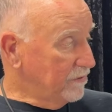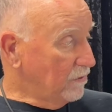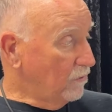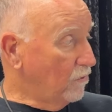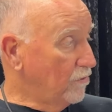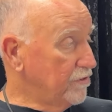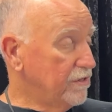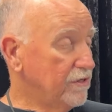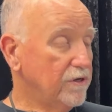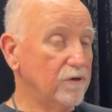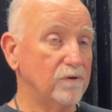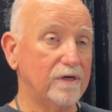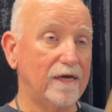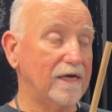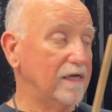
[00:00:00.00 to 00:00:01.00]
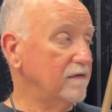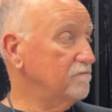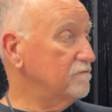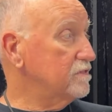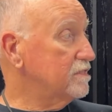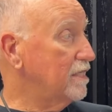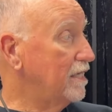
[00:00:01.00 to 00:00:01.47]
or you can go negative
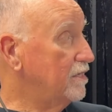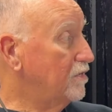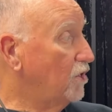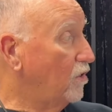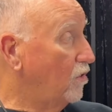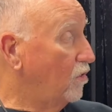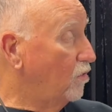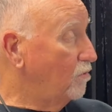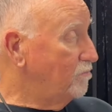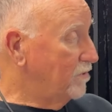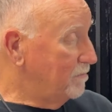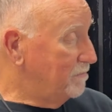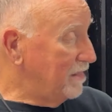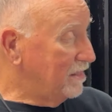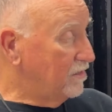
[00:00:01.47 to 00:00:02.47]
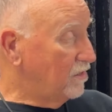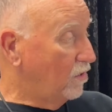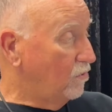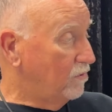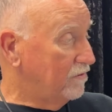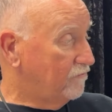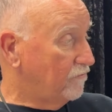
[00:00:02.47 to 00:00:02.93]
and say no, put a big
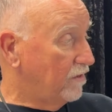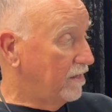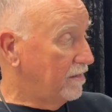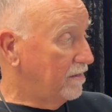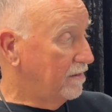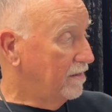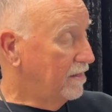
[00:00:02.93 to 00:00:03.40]
no in front,